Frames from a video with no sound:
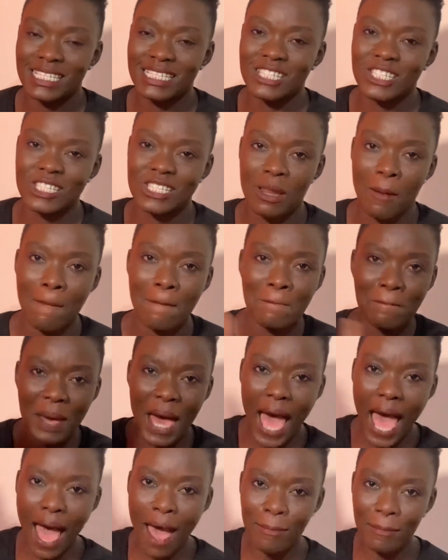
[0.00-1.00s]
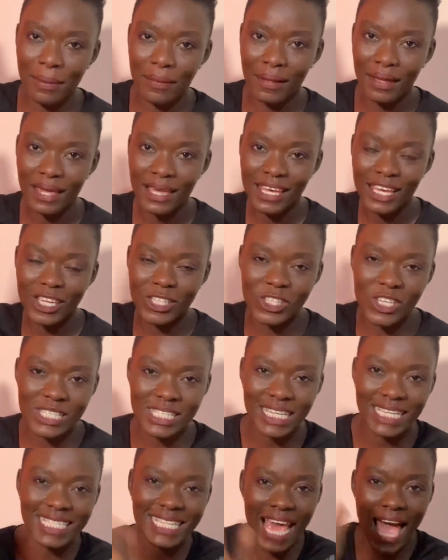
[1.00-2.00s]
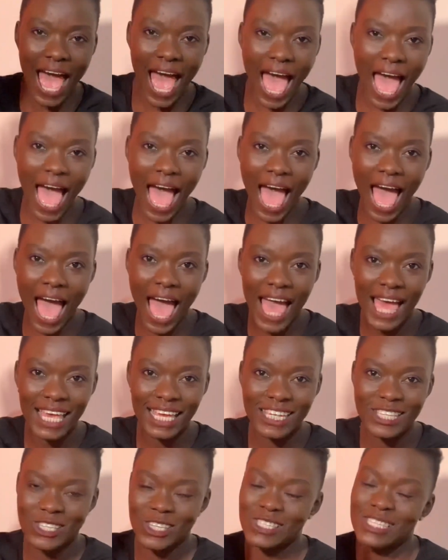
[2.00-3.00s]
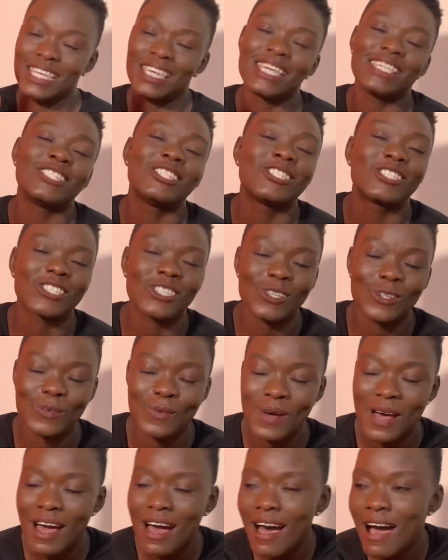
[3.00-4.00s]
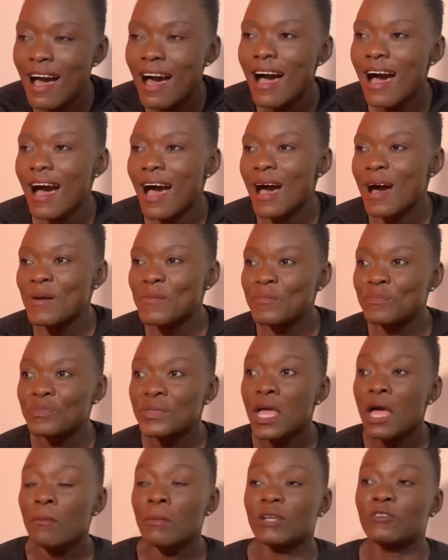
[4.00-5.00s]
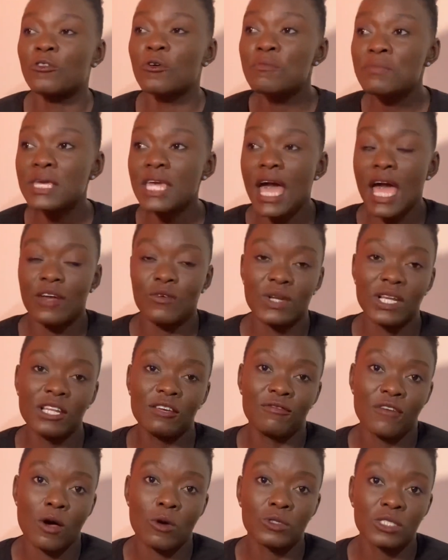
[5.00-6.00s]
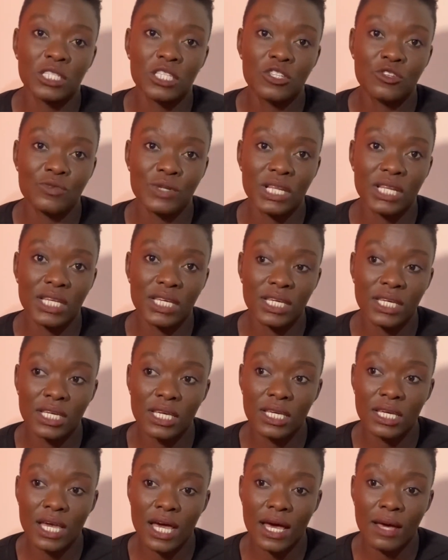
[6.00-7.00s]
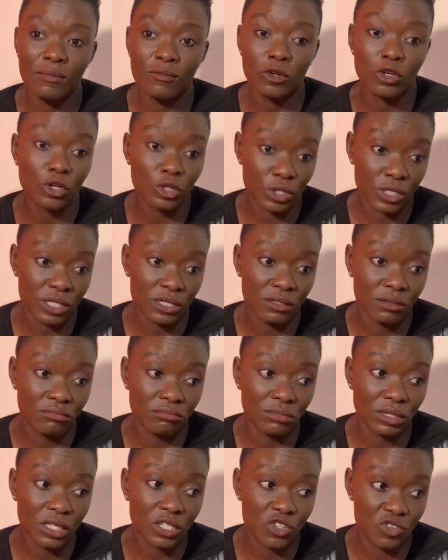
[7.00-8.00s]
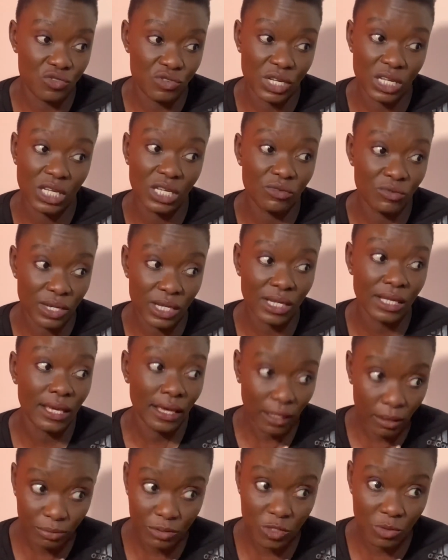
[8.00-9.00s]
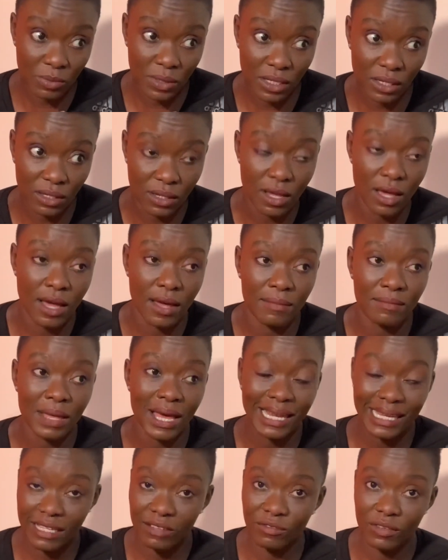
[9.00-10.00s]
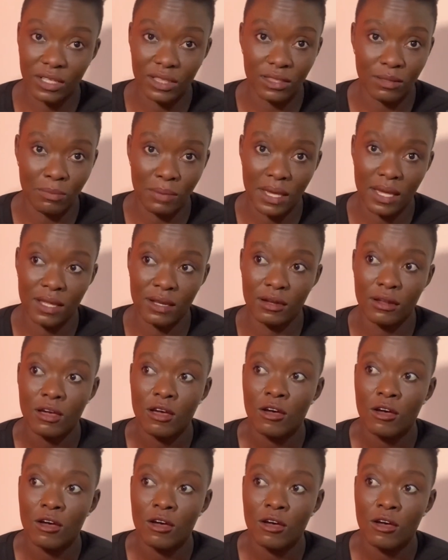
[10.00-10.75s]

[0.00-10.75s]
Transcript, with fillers: just pop, it just ah, it just hits you. Um, but for me, I really found it really um, good it really really helped me um, alleviate the pain